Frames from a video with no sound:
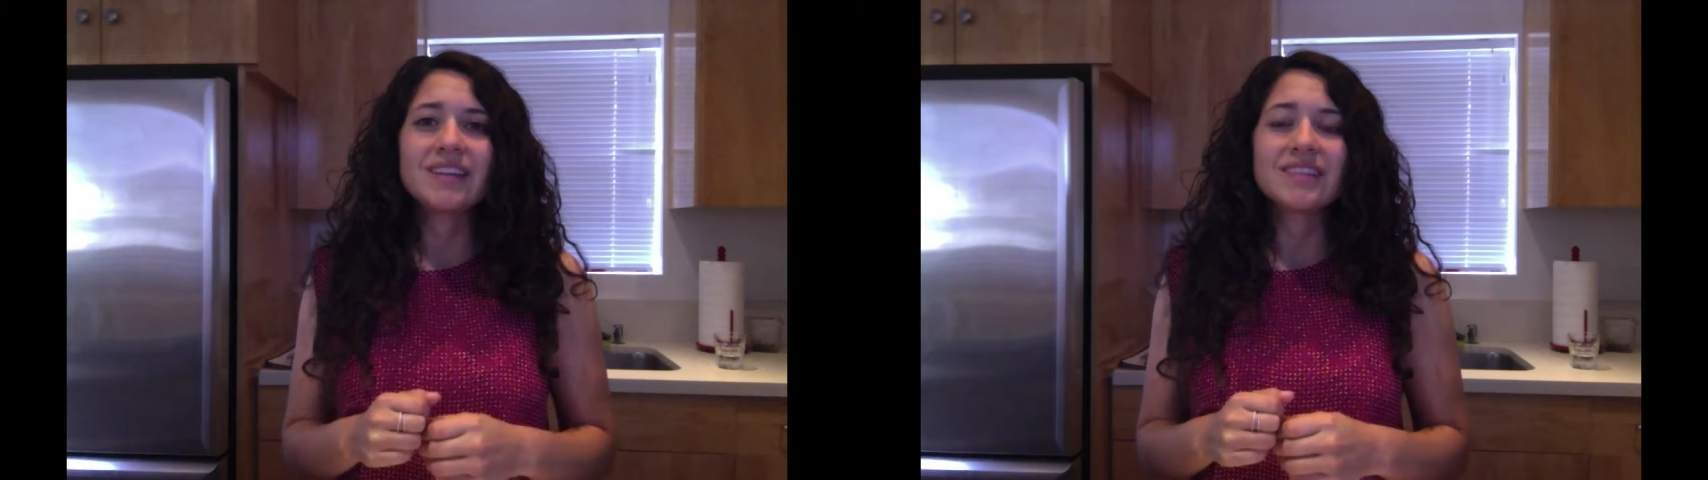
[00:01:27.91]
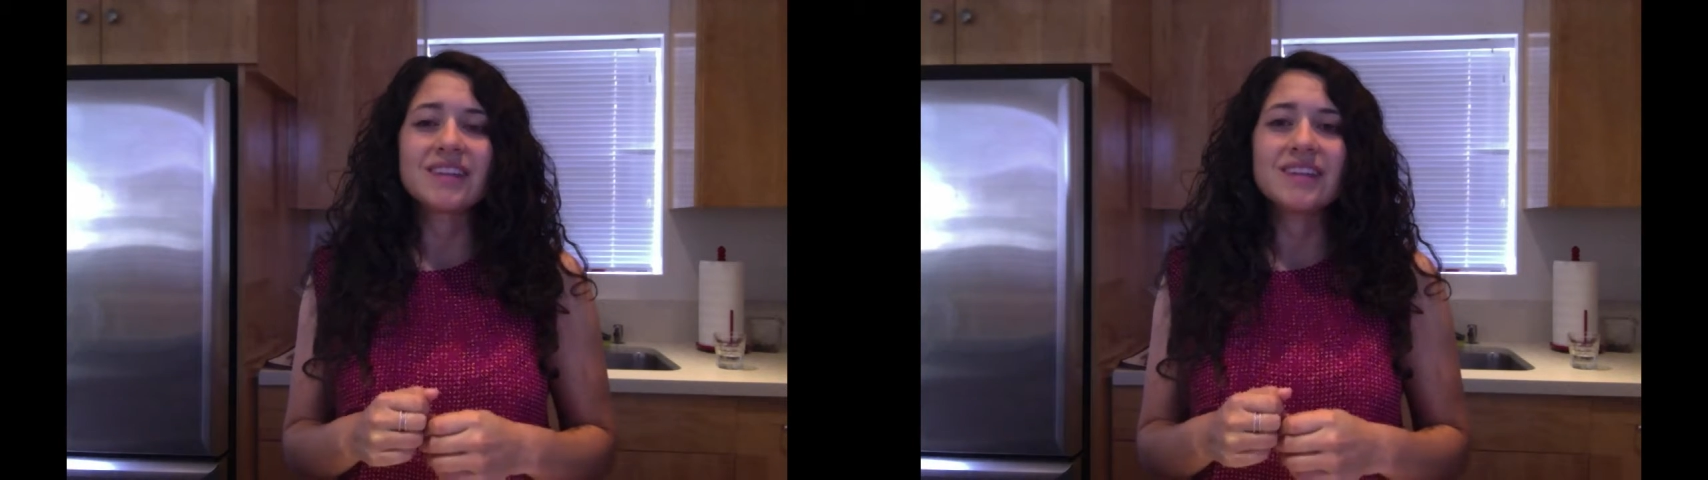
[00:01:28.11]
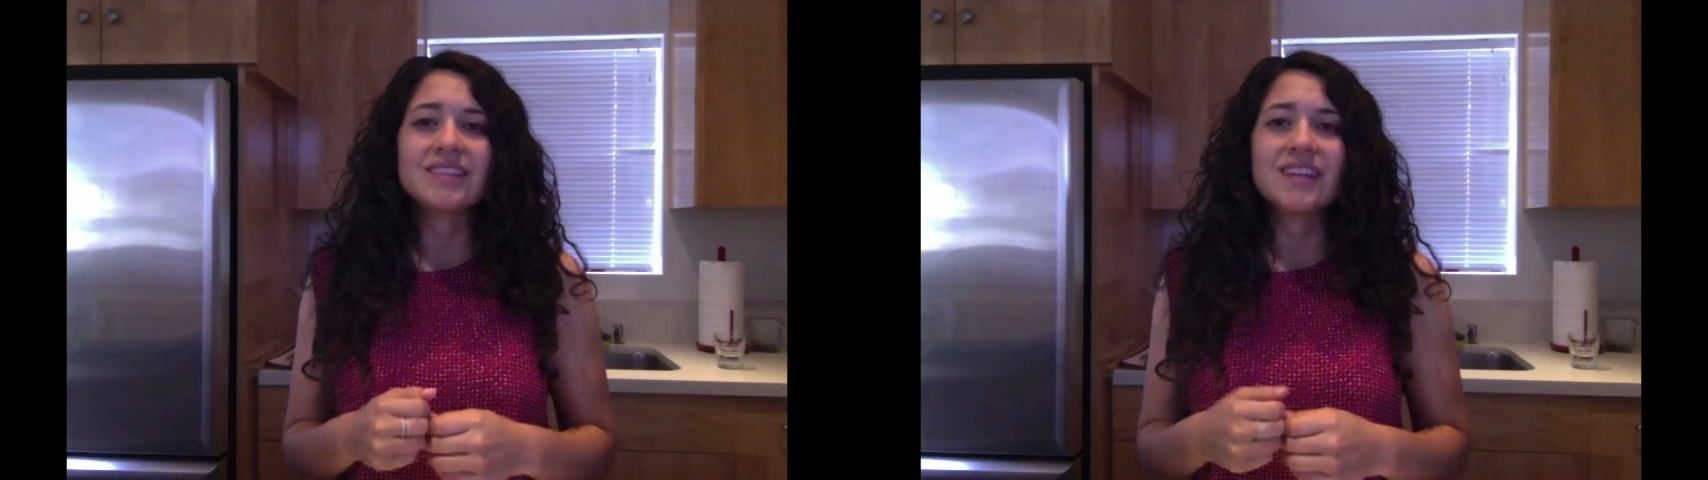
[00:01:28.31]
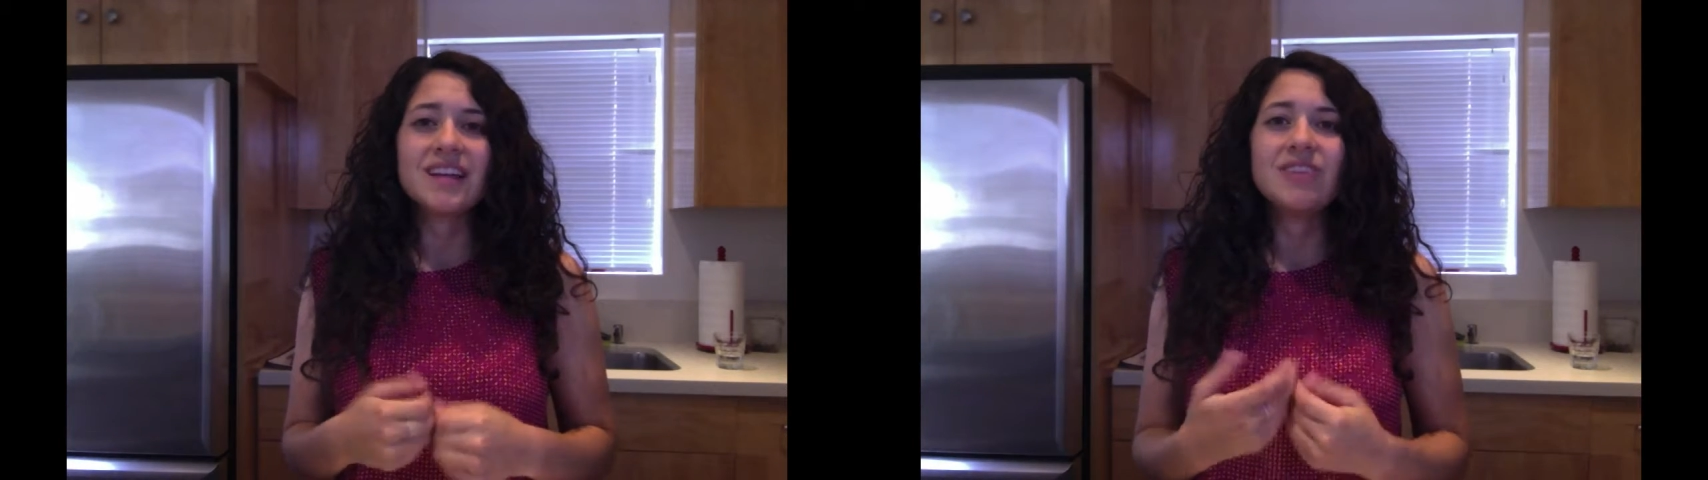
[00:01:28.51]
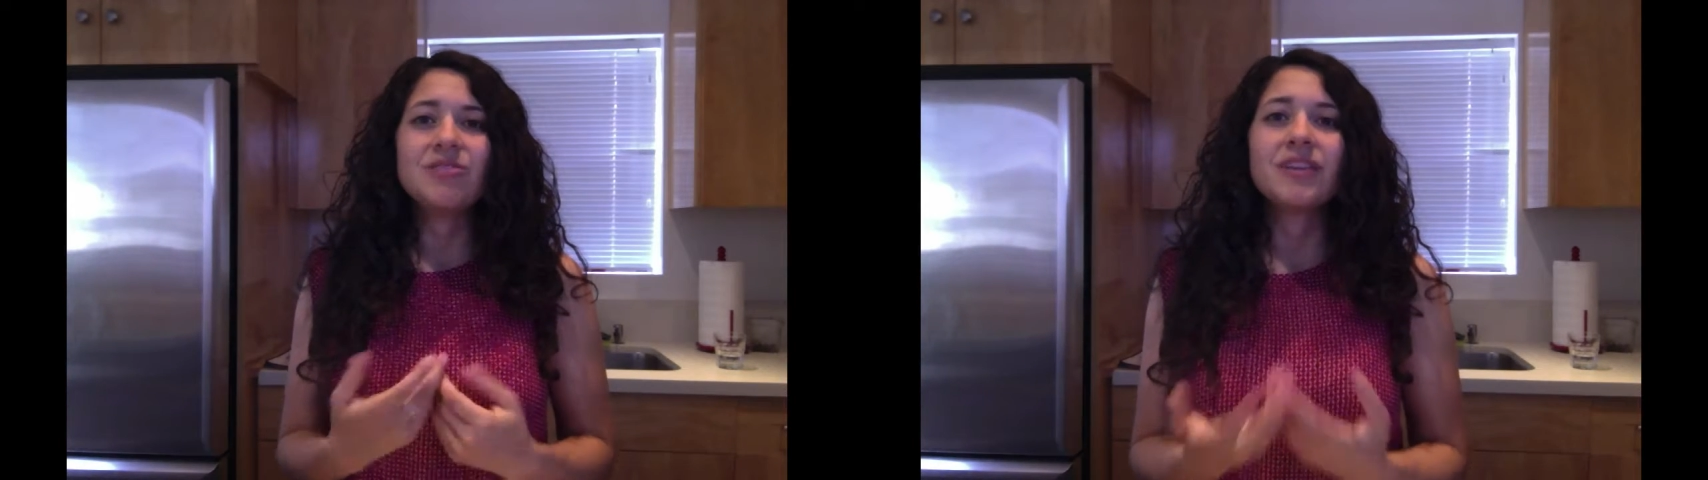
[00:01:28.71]
is gonna
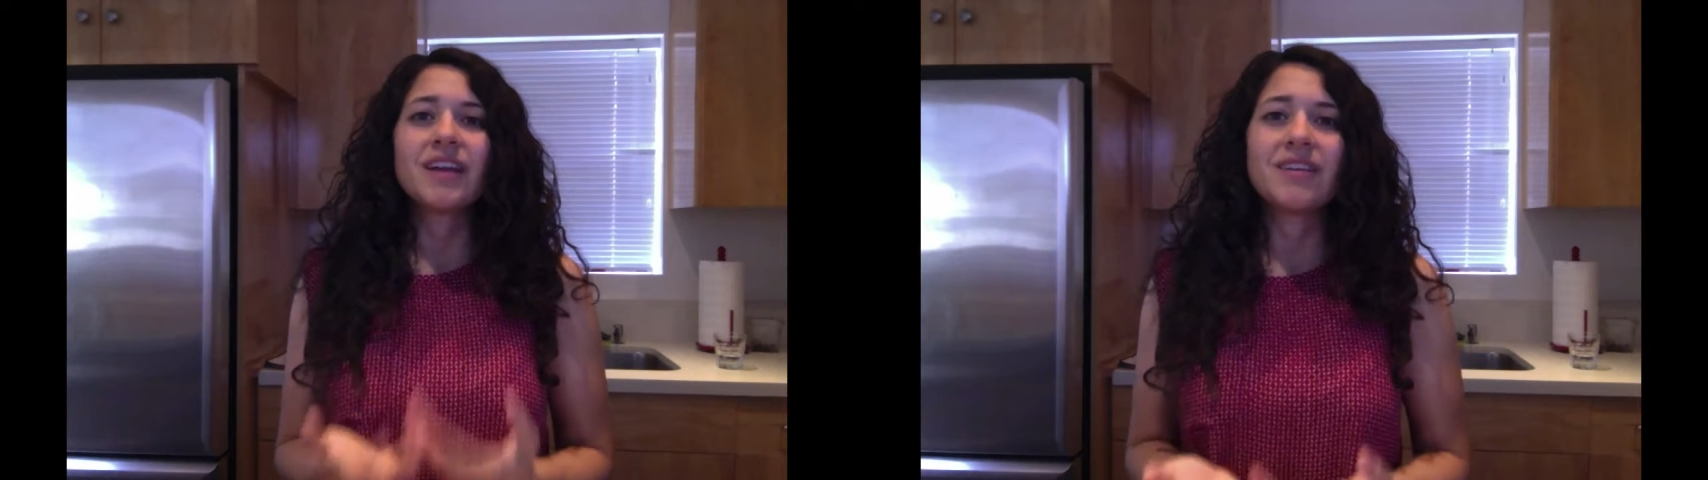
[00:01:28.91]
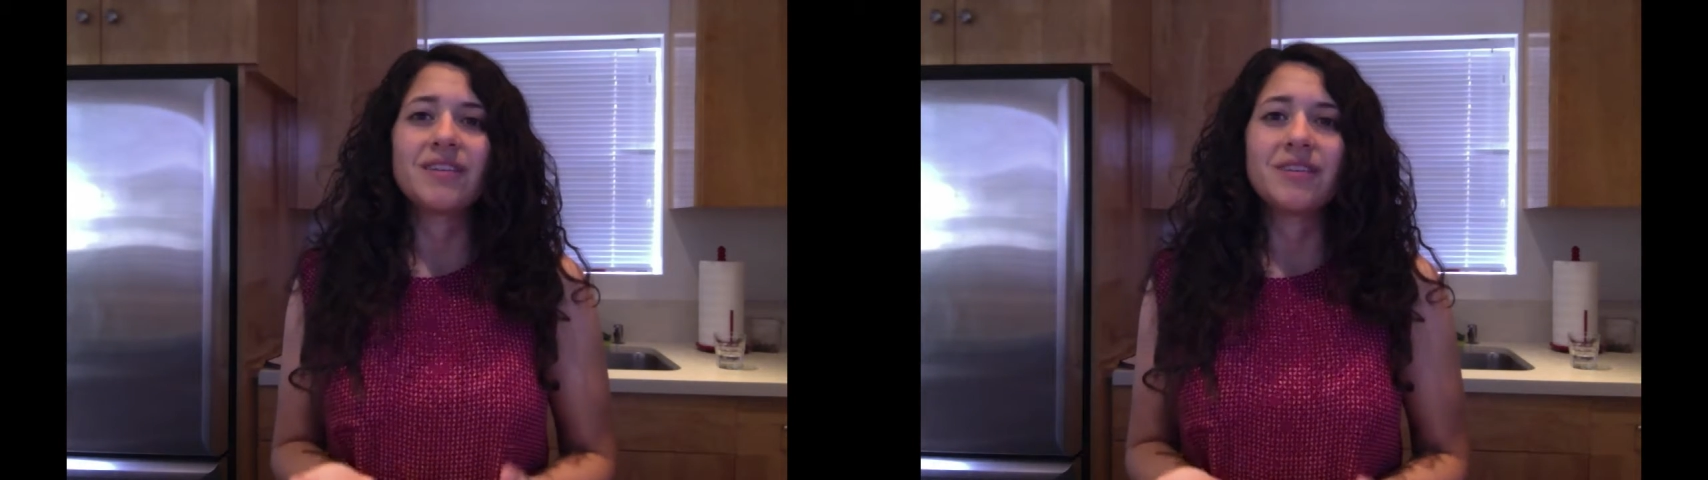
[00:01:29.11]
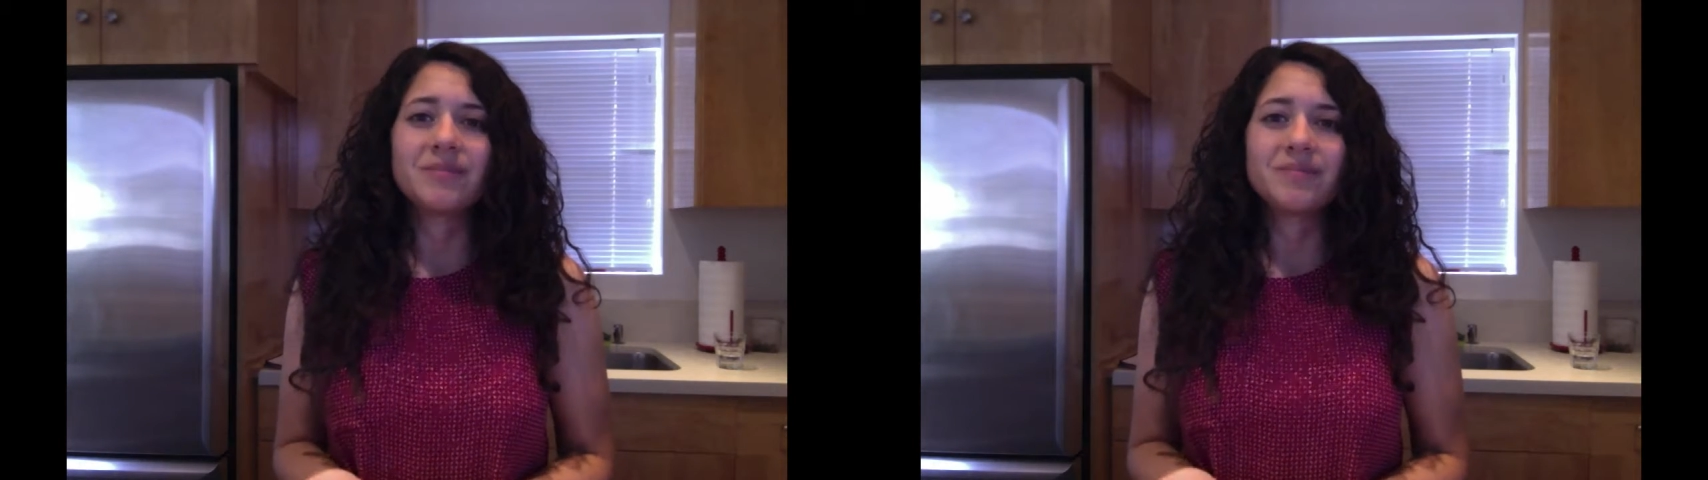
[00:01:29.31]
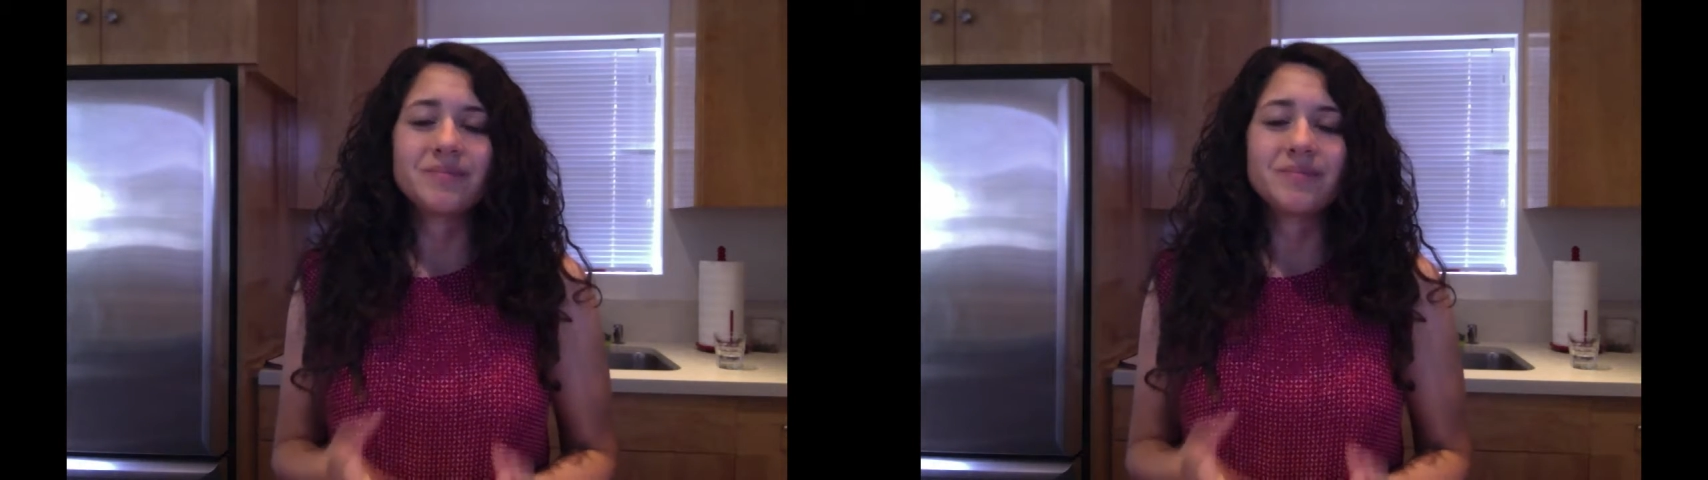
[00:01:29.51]
send you a letter